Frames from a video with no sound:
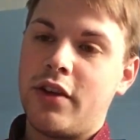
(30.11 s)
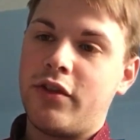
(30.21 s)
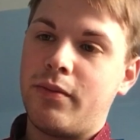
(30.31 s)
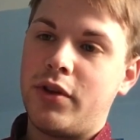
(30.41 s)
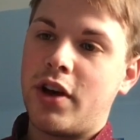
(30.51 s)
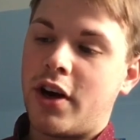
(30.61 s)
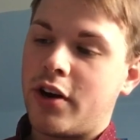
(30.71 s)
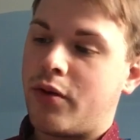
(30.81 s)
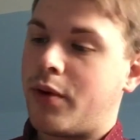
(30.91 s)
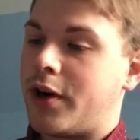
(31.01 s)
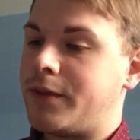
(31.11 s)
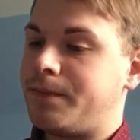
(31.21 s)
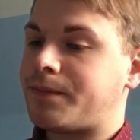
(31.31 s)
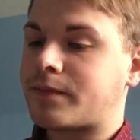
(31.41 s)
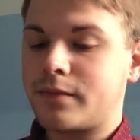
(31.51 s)
Some dark
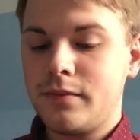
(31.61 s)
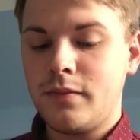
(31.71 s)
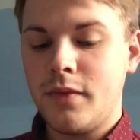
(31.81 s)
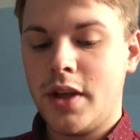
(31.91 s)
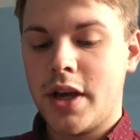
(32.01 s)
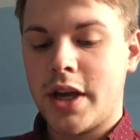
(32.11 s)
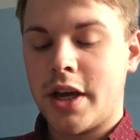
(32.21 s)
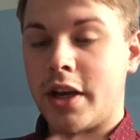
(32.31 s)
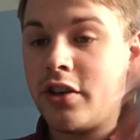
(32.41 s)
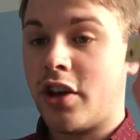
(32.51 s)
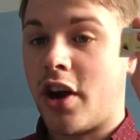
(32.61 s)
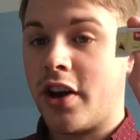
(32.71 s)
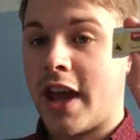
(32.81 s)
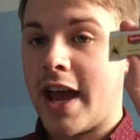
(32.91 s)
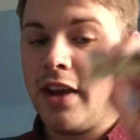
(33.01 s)
one,
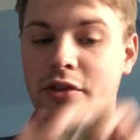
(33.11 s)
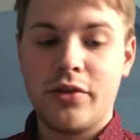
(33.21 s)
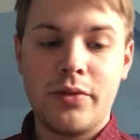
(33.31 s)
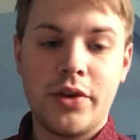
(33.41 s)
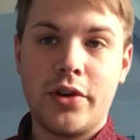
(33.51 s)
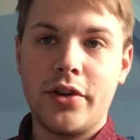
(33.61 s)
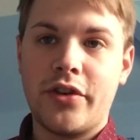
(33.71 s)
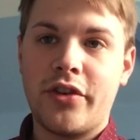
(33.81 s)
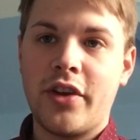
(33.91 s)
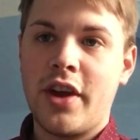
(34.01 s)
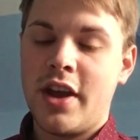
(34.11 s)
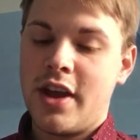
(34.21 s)
dark hazelnut,